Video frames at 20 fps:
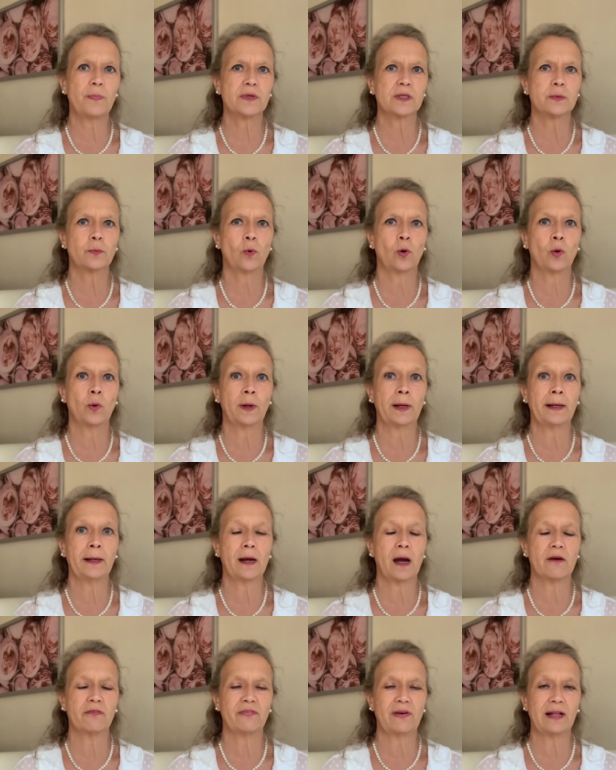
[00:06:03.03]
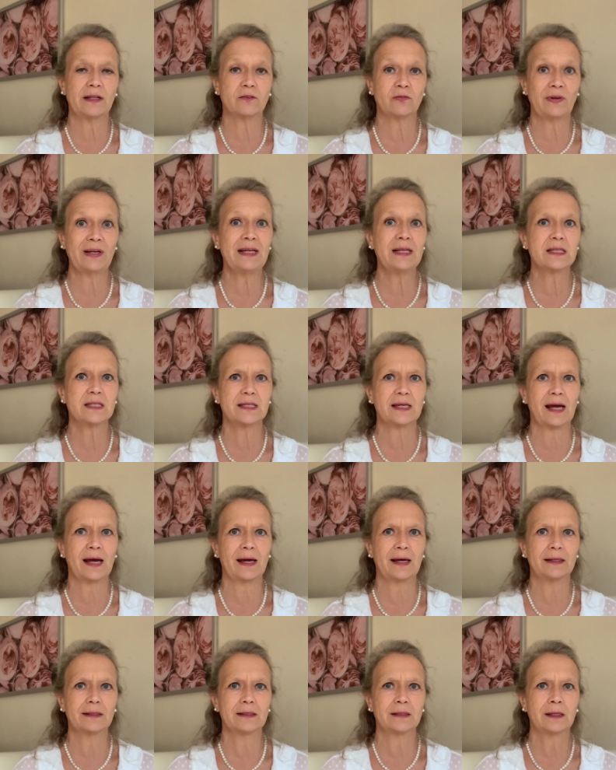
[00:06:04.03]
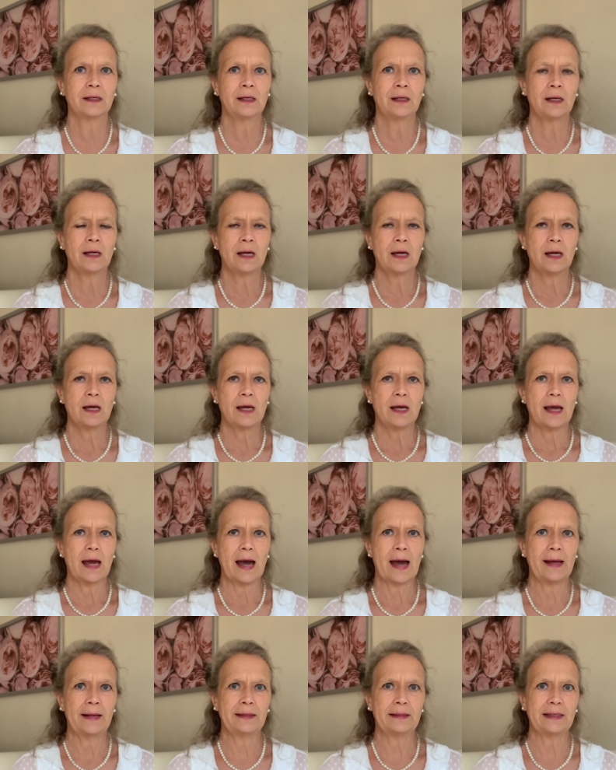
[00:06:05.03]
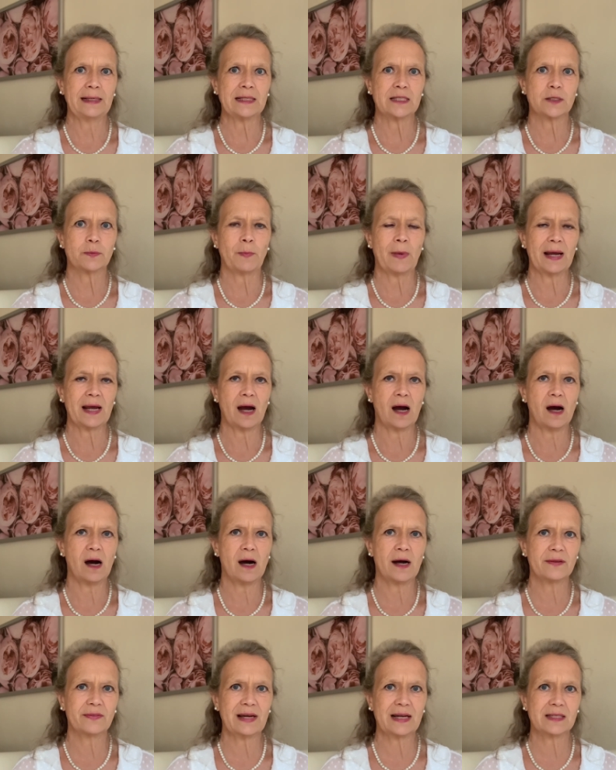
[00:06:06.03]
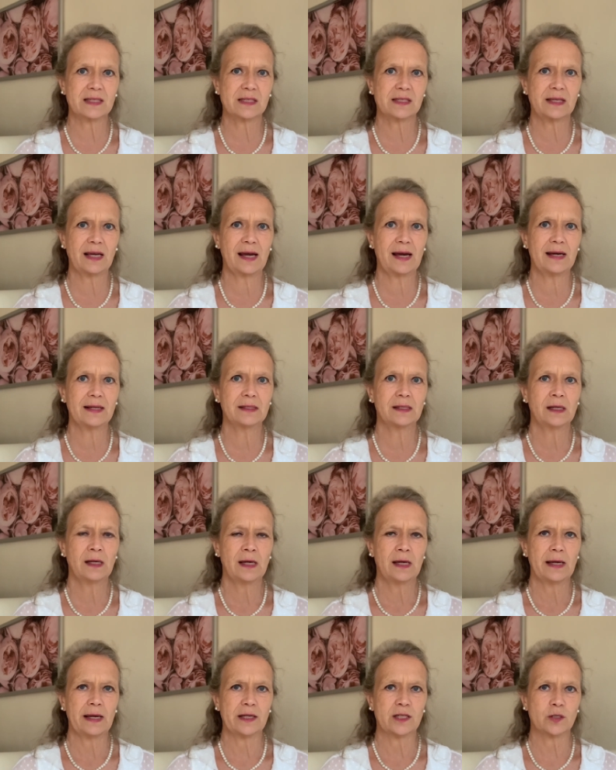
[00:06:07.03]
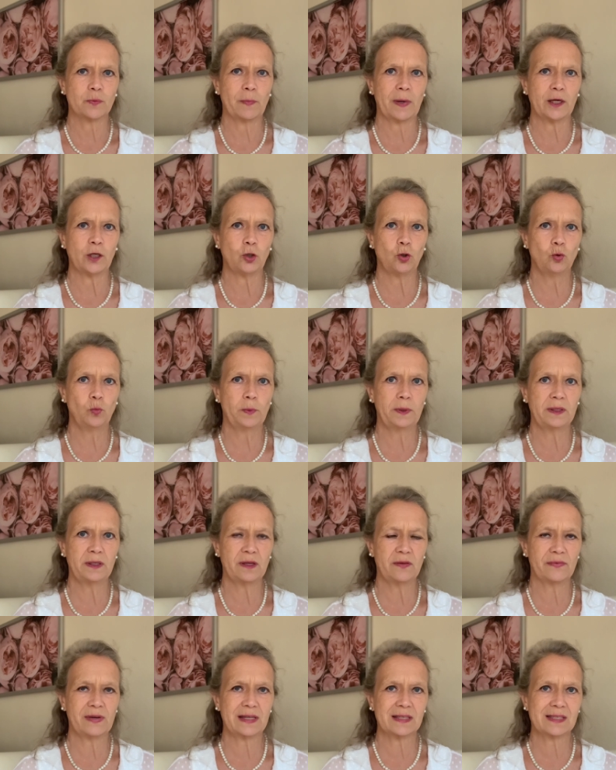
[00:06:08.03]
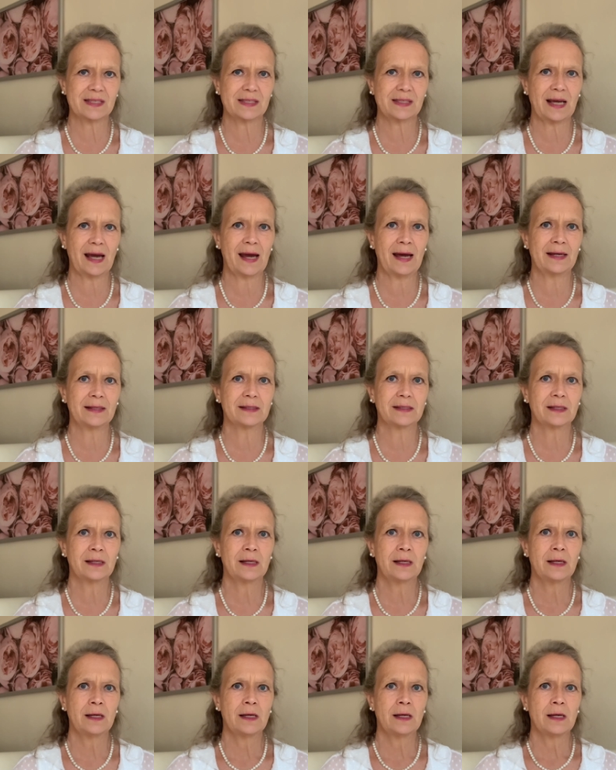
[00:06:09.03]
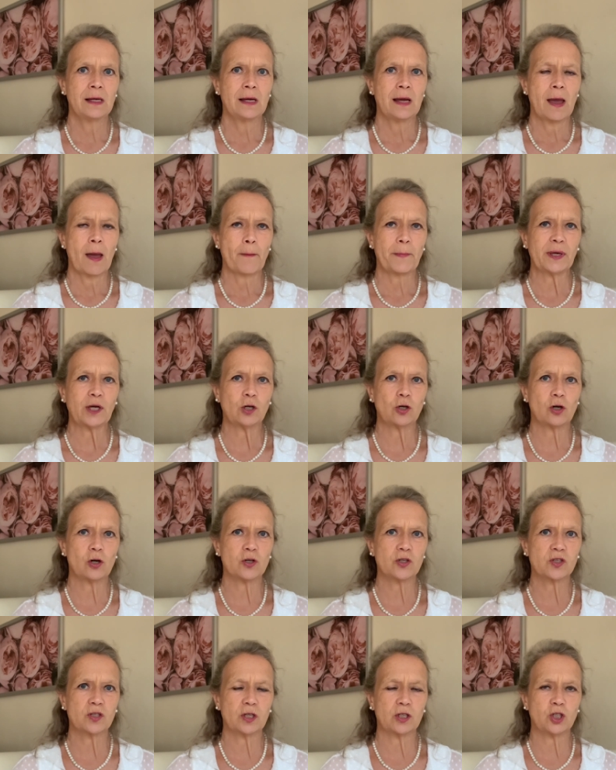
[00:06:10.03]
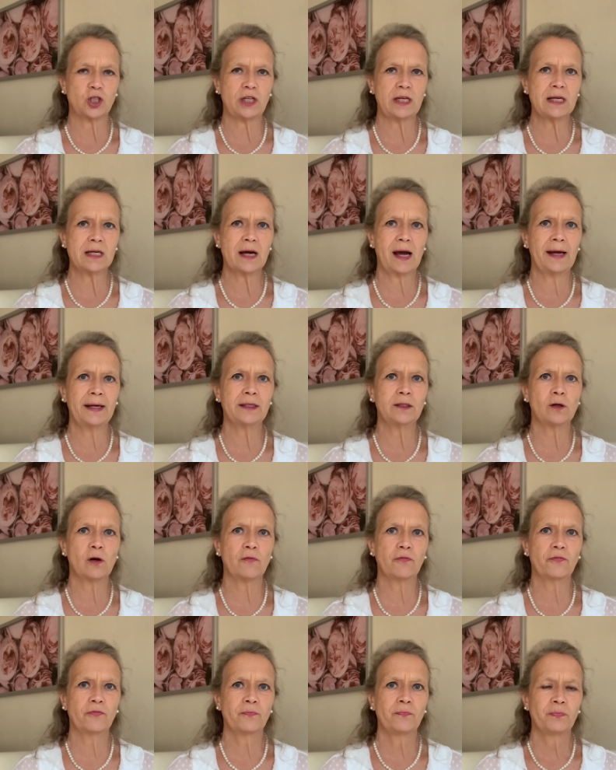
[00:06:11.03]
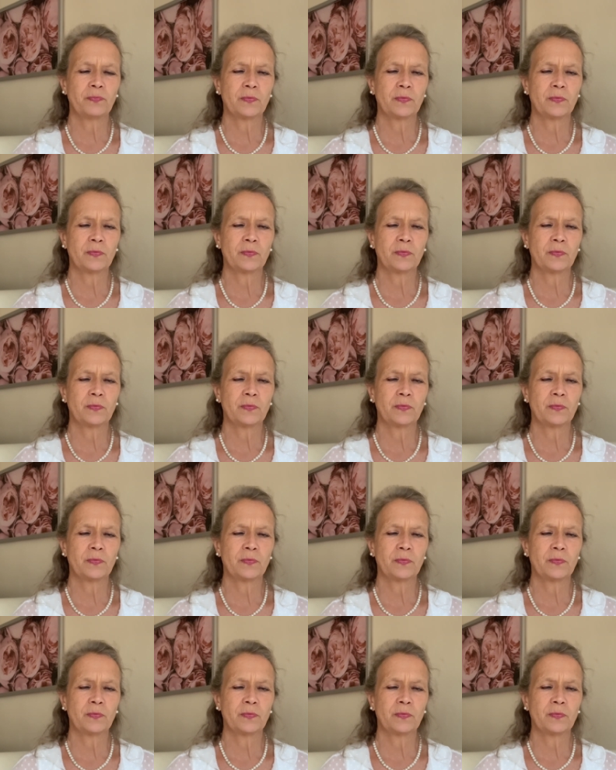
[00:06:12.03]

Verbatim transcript: this morning, I felt really sad. And it's my heart that's sad. It's my human that's sad. Because she kind of